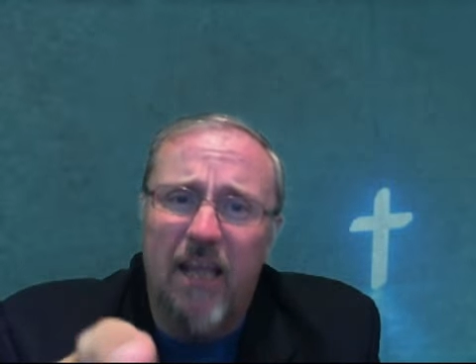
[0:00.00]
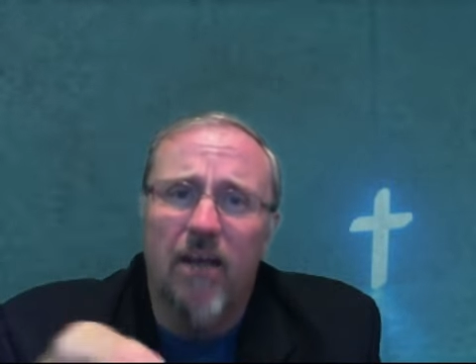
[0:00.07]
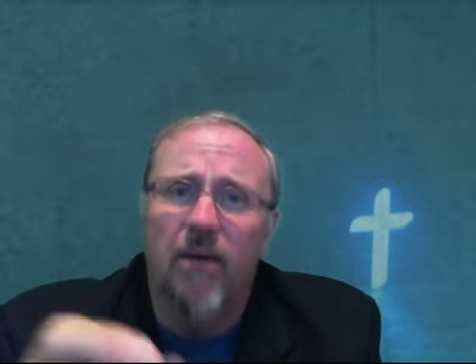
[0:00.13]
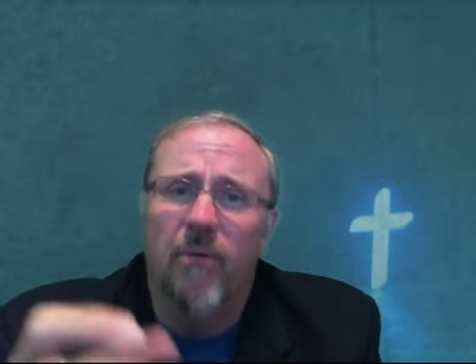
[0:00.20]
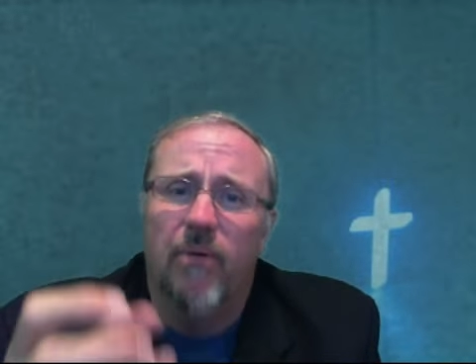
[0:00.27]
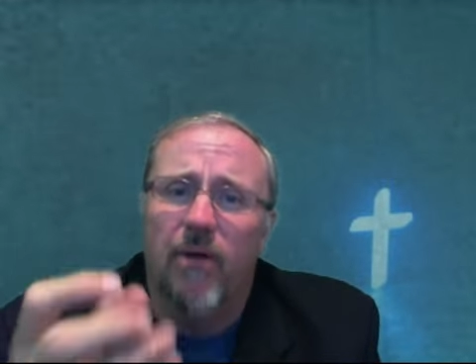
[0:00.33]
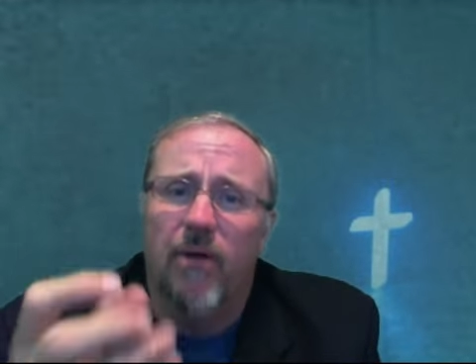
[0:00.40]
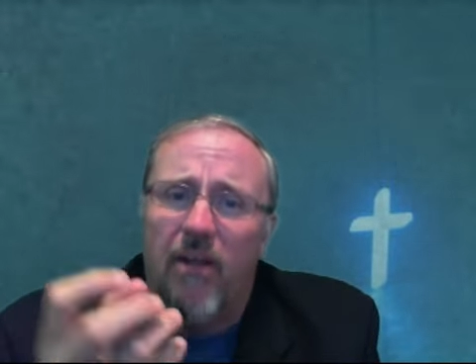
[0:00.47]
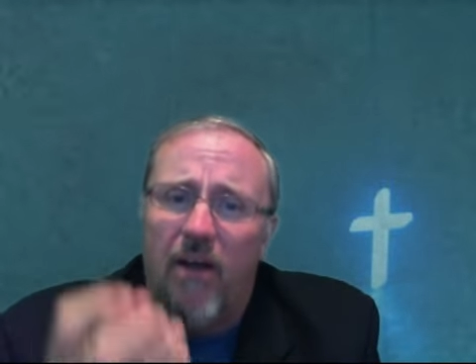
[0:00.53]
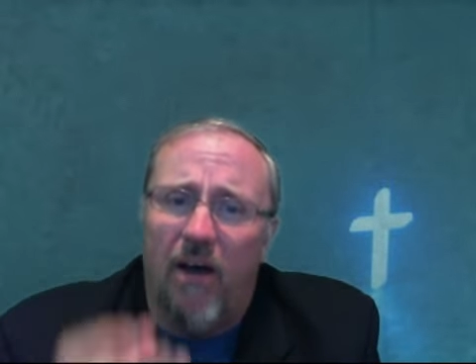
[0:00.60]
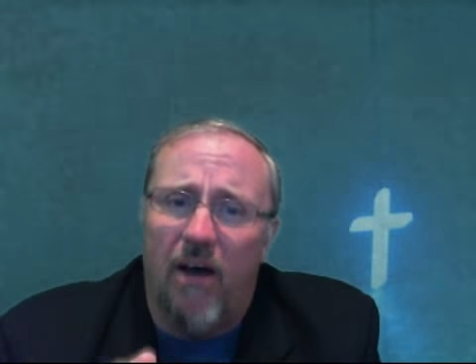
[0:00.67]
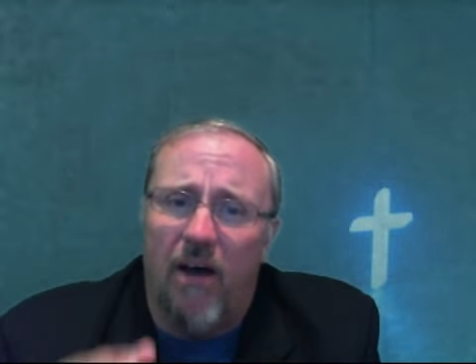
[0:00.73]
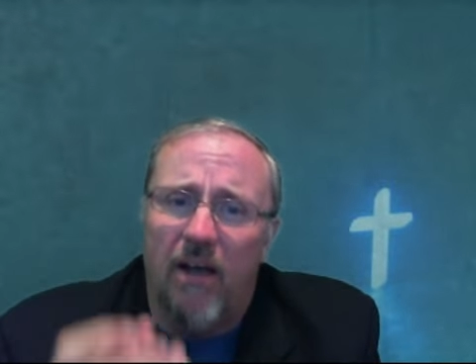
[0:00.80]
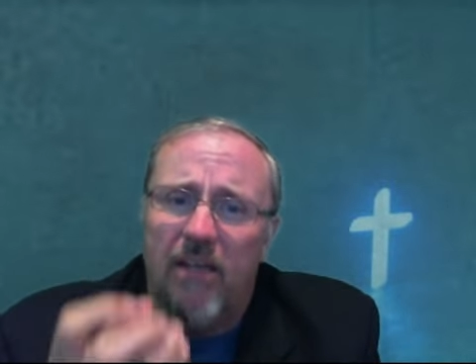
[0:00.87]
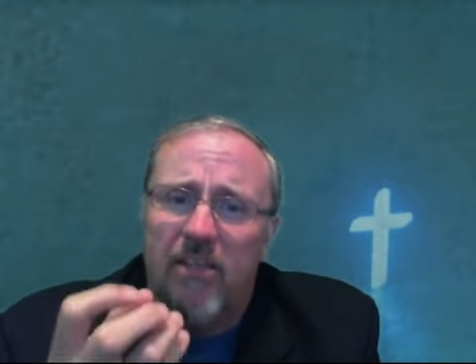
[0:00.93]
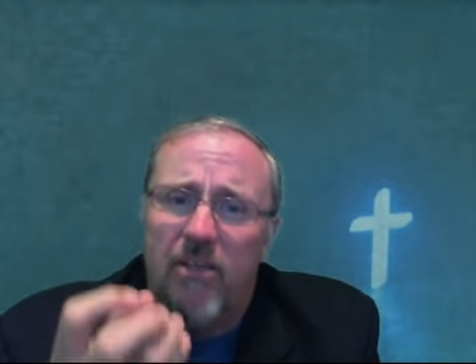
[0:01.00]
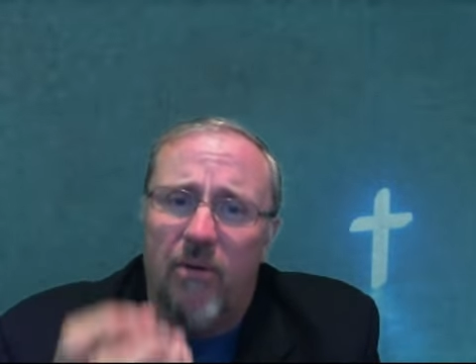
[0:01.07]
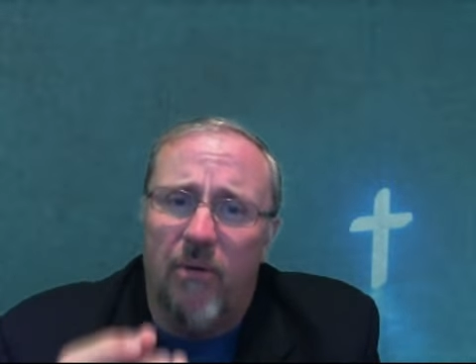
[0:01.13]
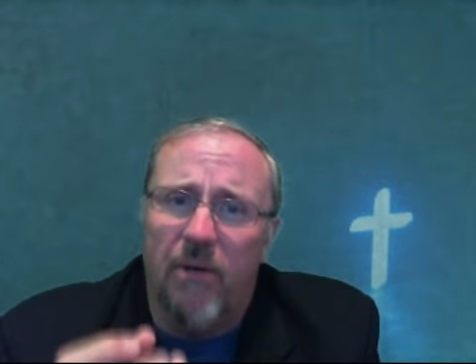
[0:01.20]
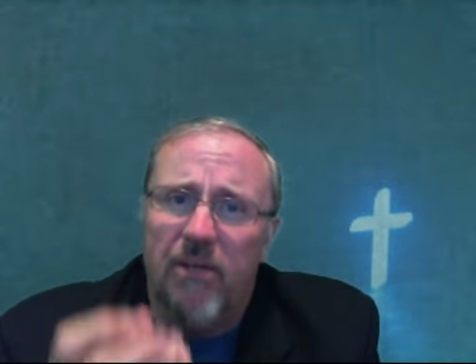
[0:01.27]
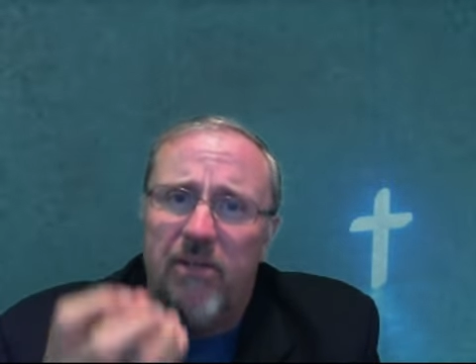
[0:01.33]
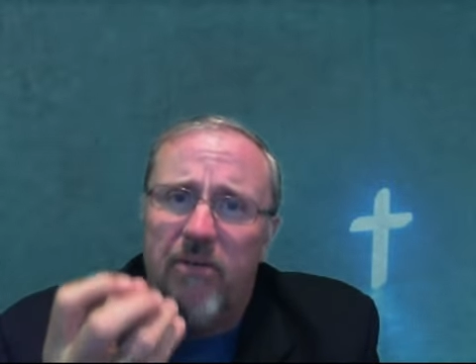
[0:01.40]
where God is
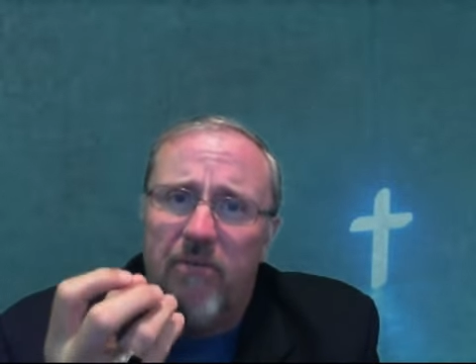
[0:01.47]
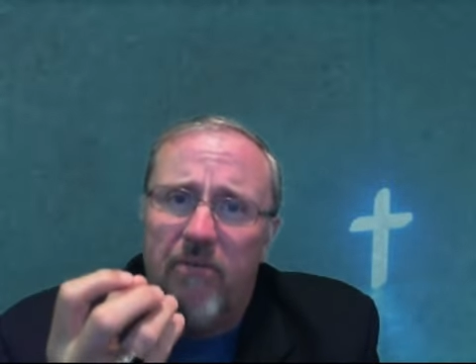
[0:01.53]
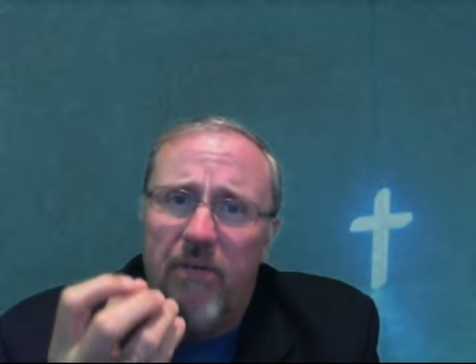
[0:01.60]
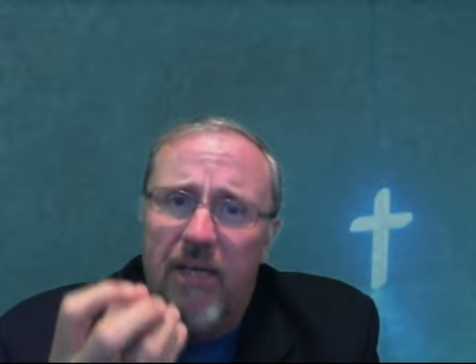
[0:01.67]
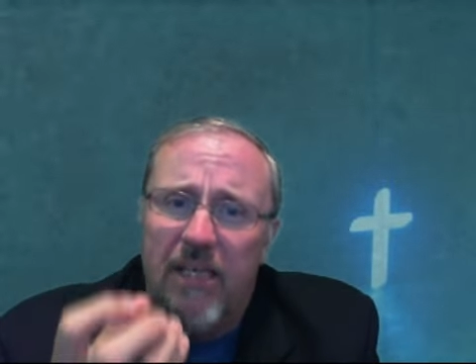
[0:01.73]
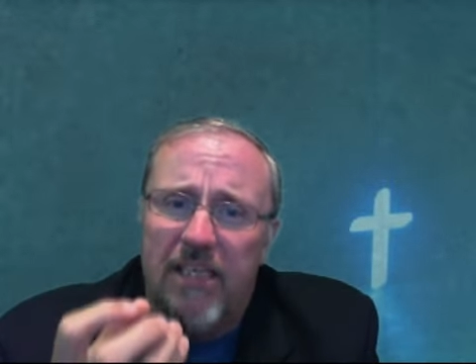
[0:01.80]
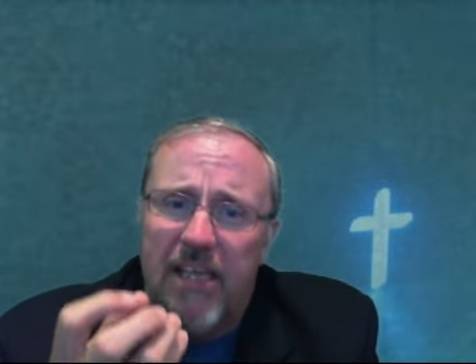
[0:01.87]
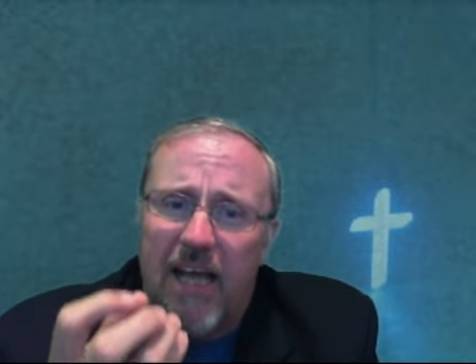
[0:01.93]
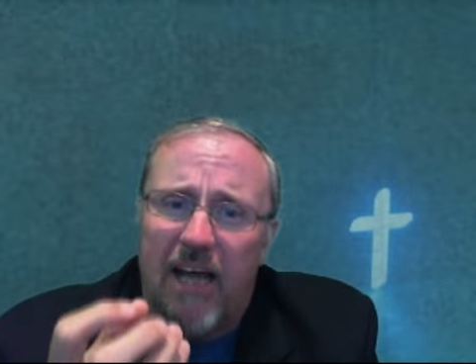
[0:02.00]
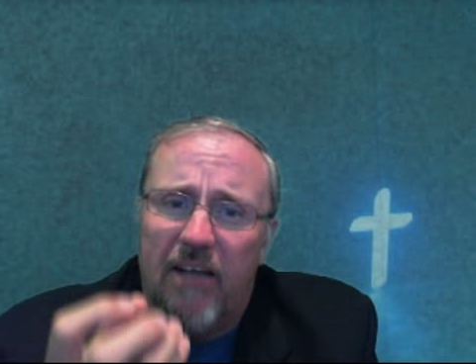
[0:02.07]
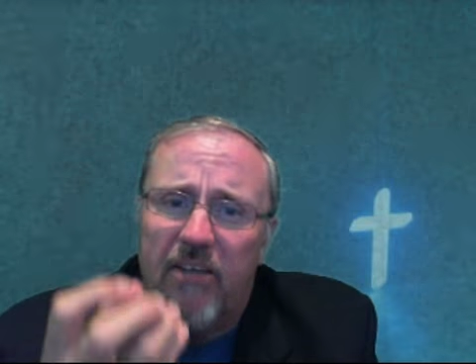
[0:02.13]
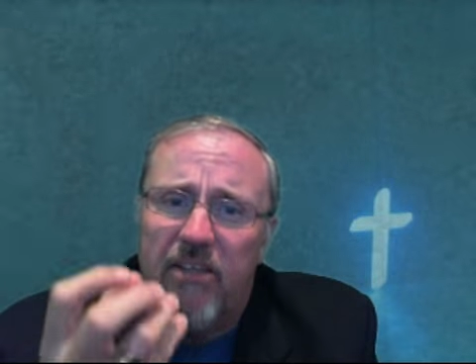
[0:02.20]
going to reach out to